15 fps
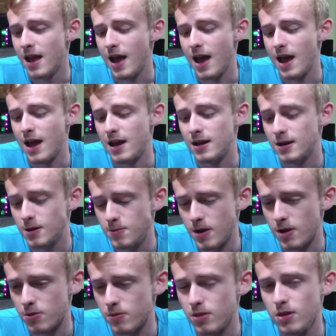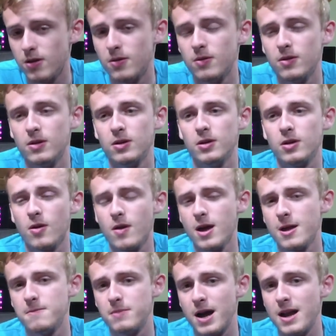And to be honest with you, go
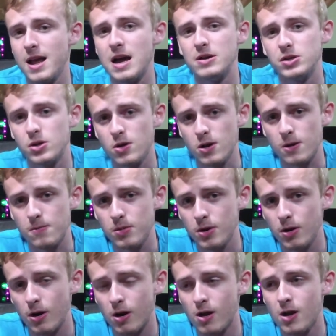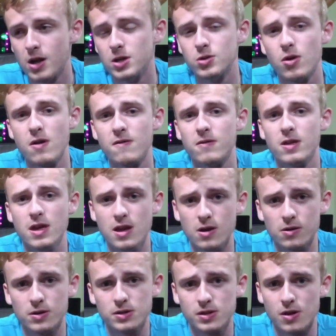ahead and buy now, enjoy your computer, enjoy it for the
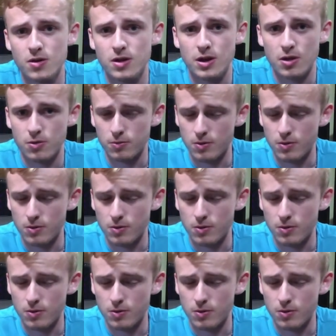year or so that is